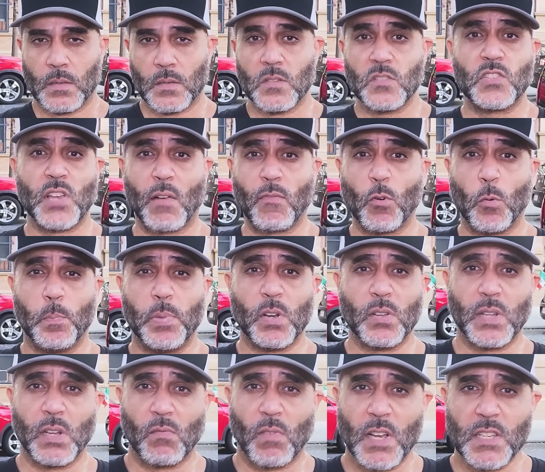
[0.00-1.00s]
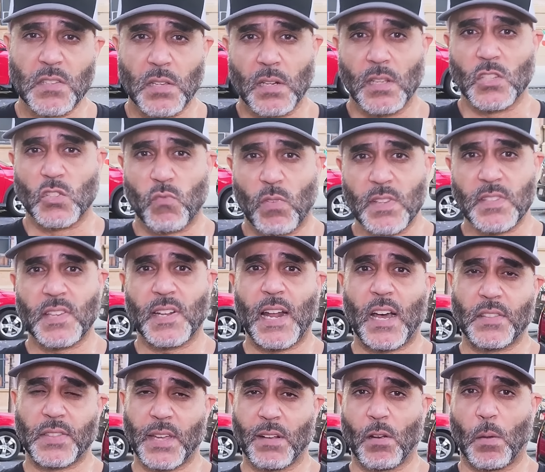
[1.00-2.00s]
Several building residents rented
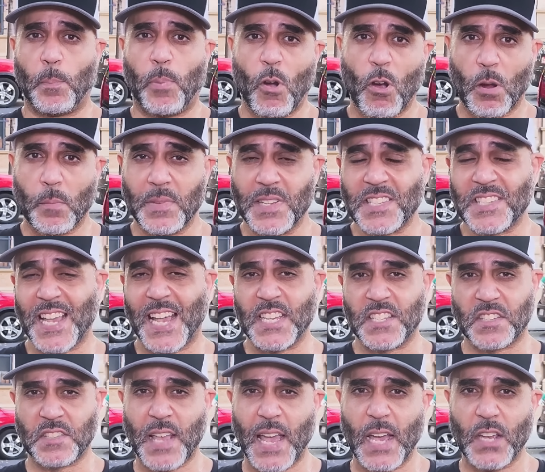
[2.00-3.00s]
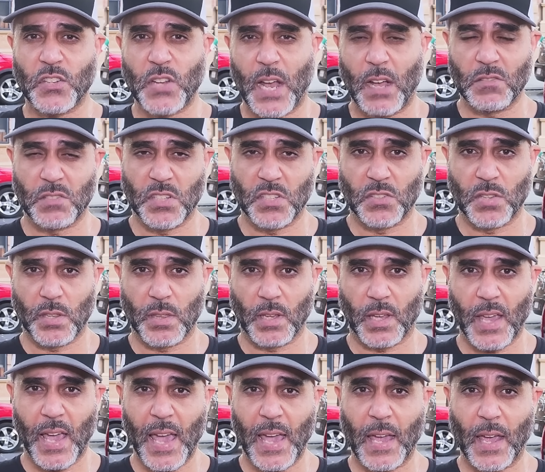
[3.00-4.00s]
out their apartments as stash houses to the
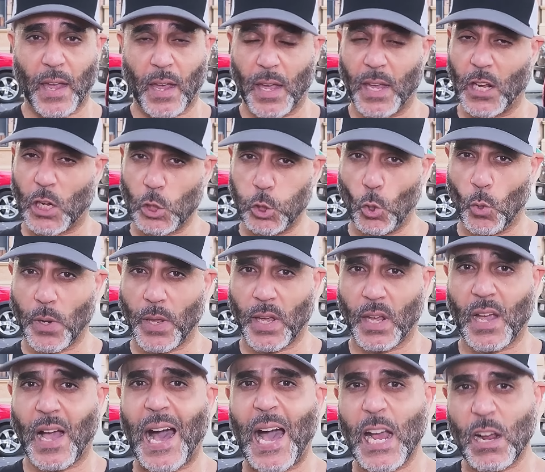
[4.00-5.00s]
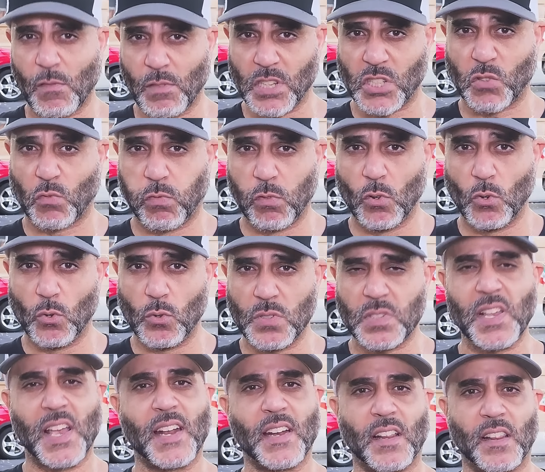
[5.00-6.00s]
gang, including Iris
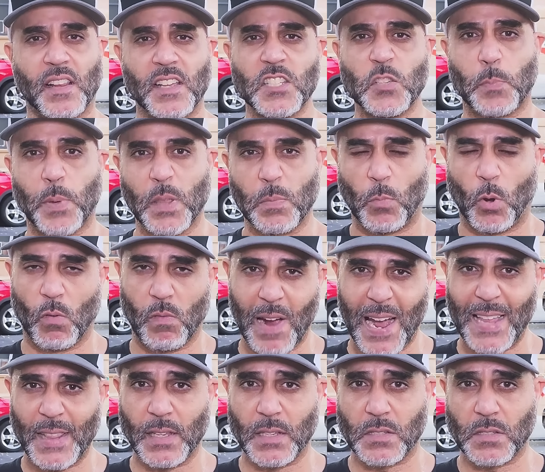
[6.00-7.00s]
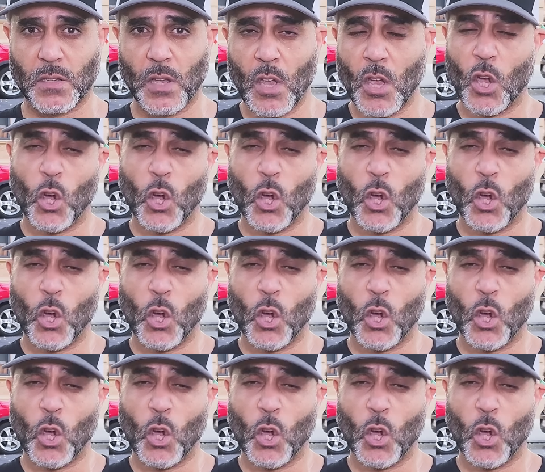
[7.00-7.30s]
Cruz and Elizabeth Morales,